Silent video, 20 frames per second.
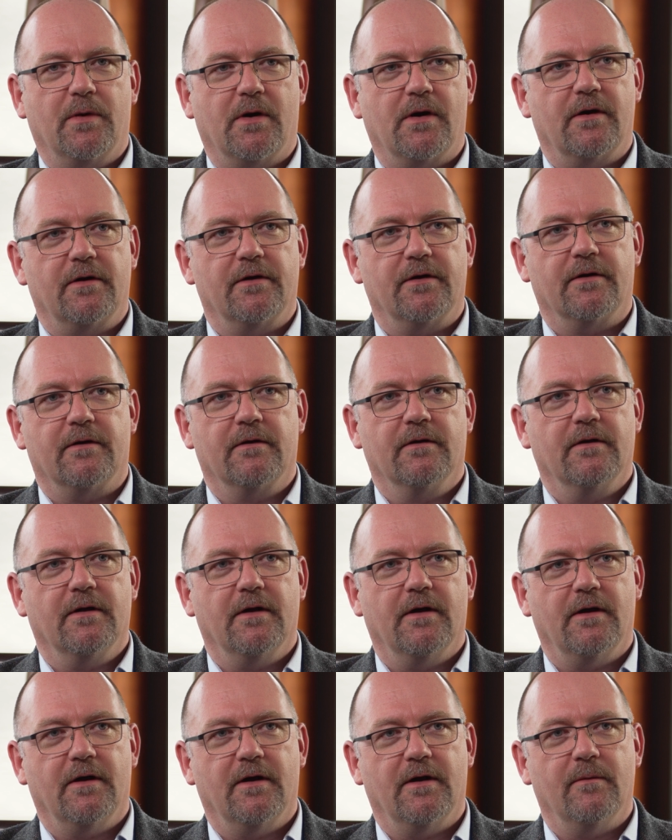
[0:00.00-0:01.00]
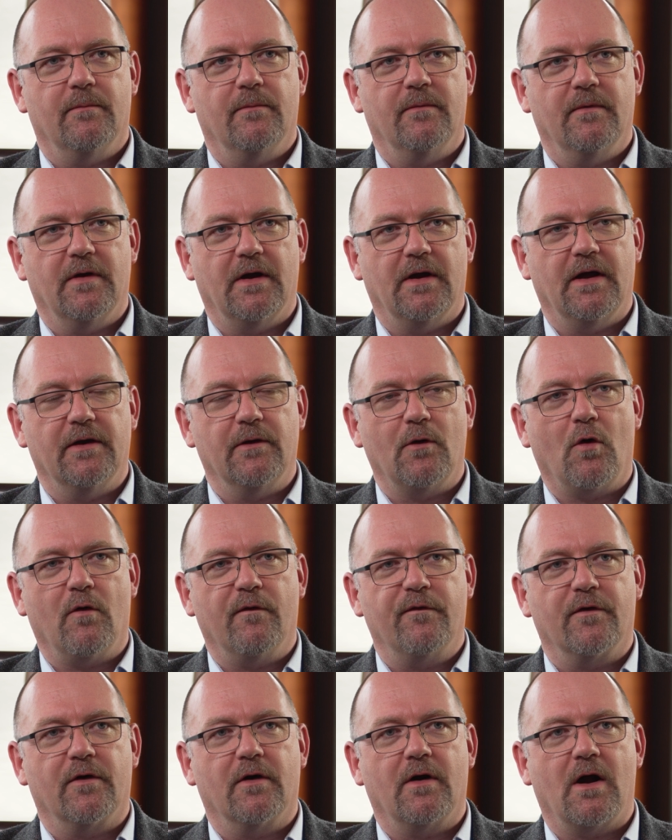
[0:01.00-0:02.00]
partner um, and
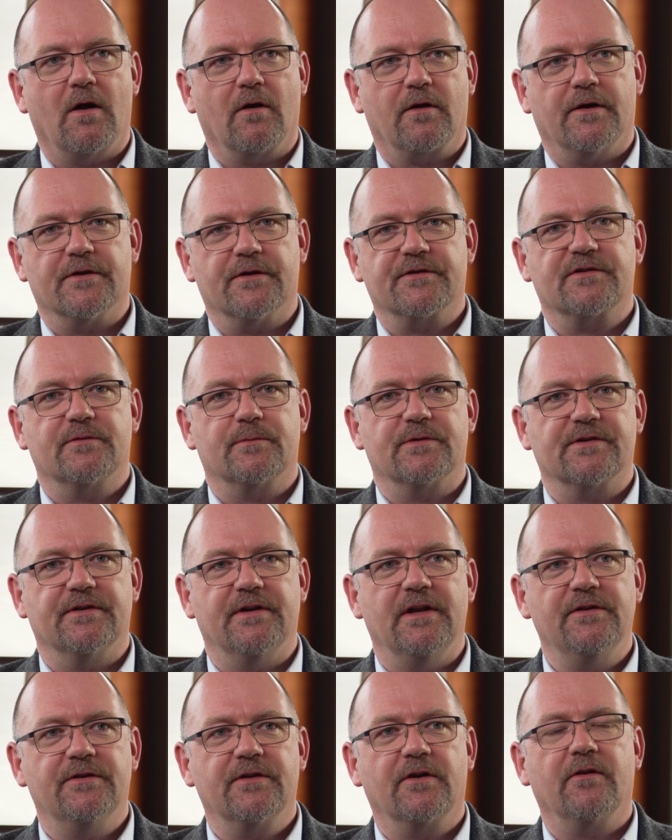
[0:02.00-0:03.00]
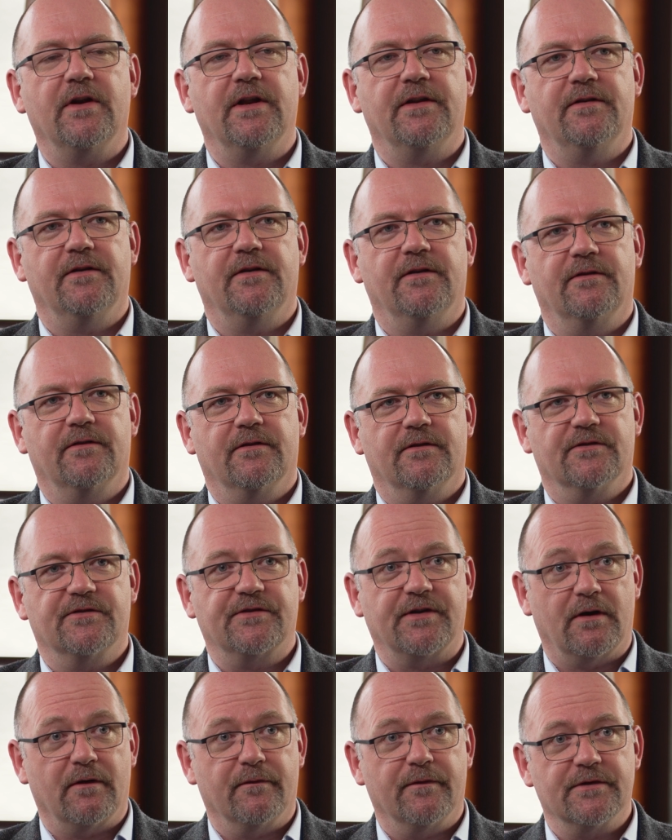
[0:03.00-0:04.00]
offer our customers an integrated
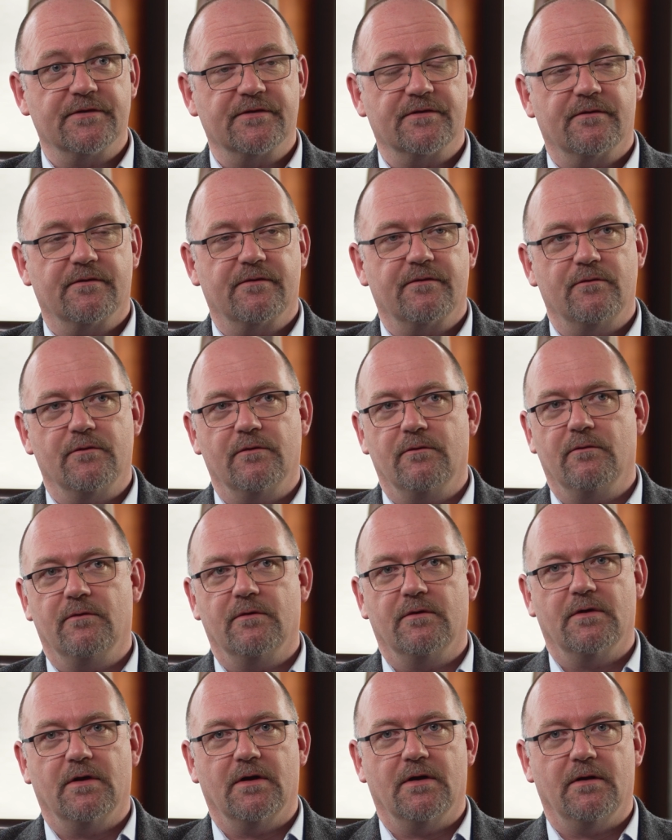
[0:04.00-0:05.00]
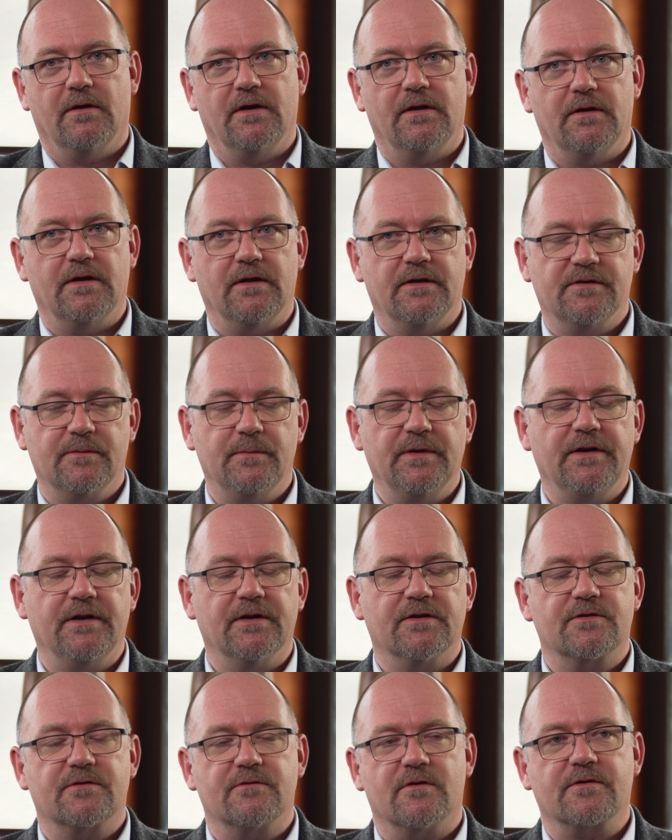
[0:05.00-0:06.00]
service through uh,
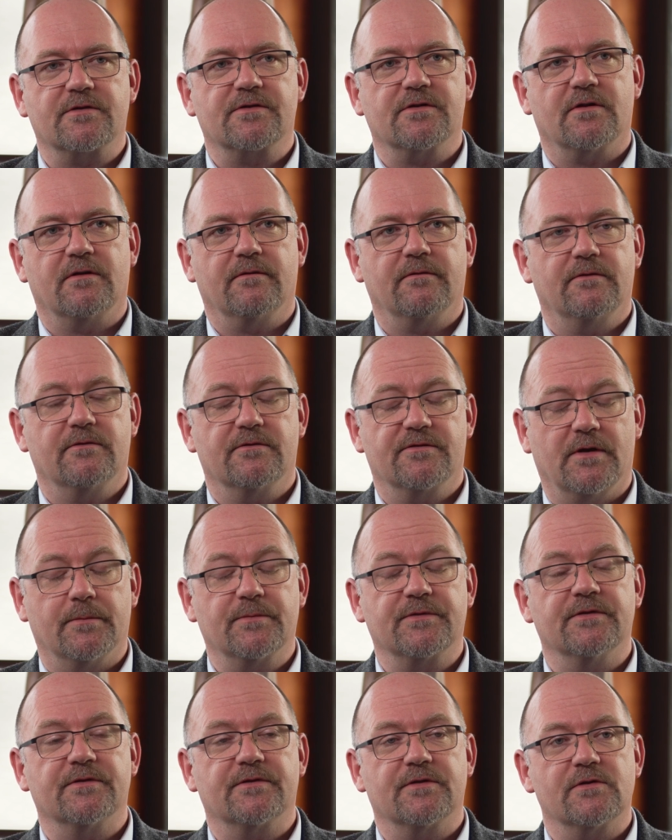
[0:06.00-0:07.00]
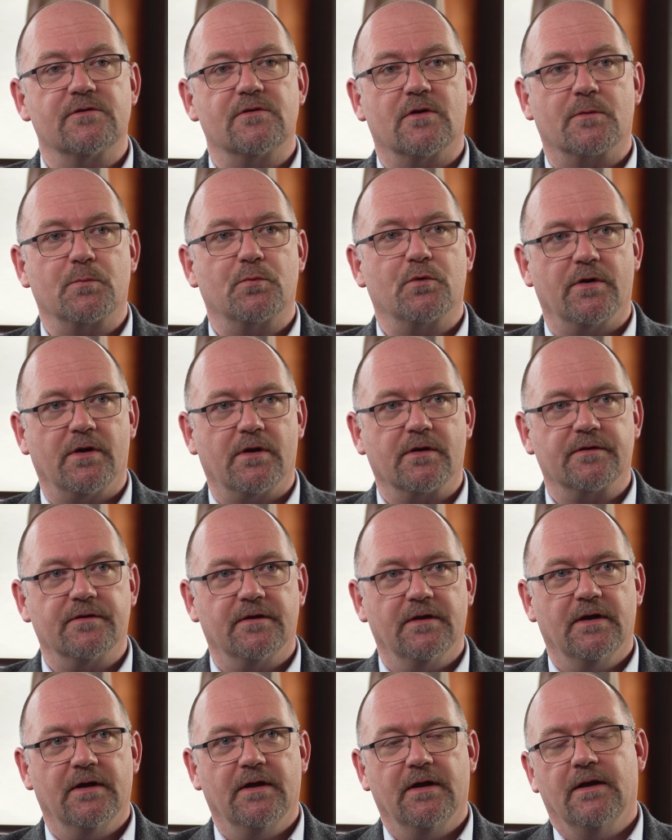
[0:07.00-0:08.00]
drug substance, and drug product.
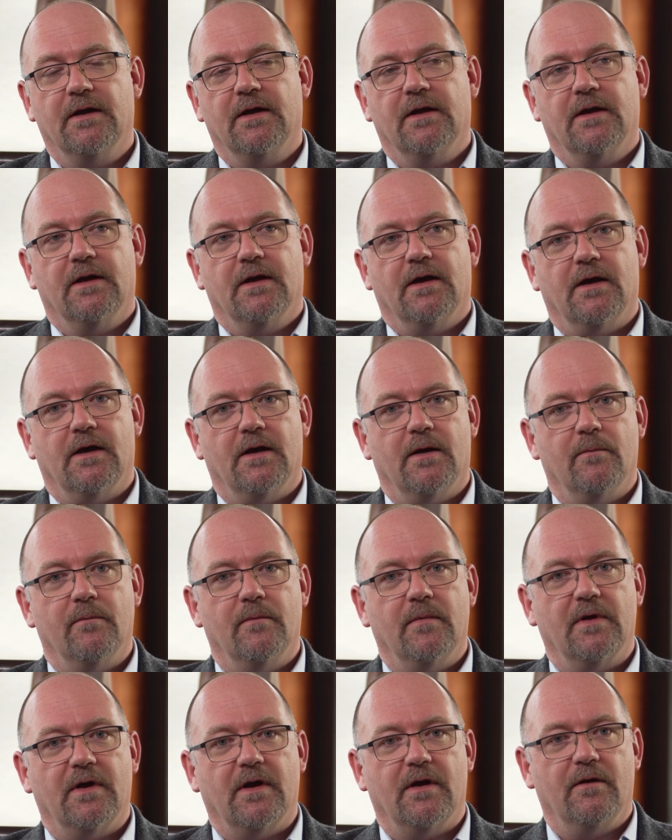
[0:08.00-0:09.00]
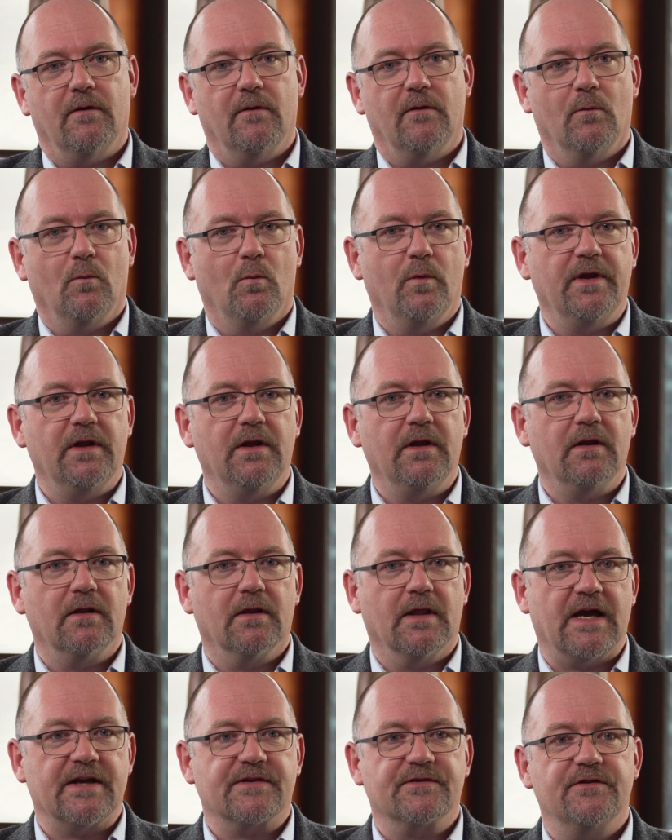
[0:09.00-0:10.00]
Um, we
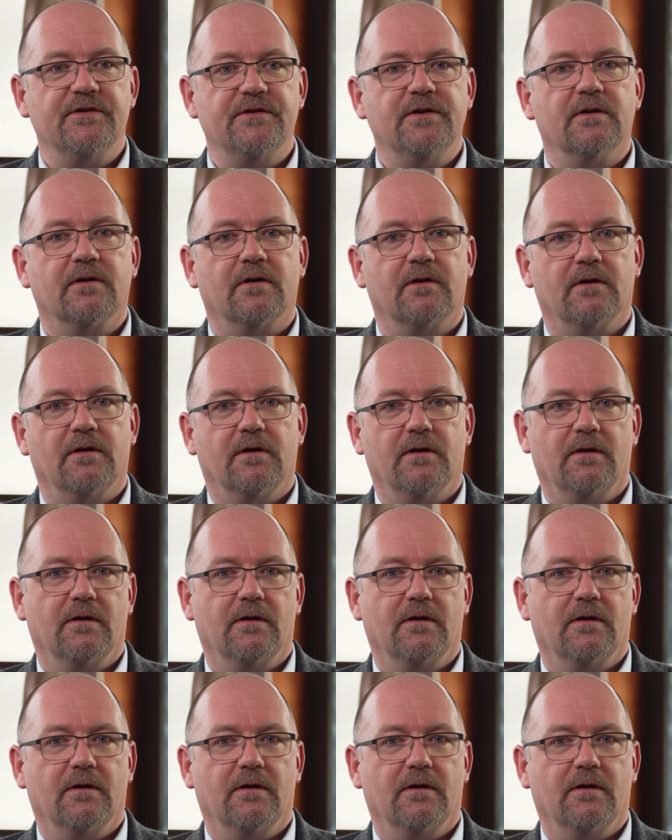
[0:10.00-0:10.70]
last year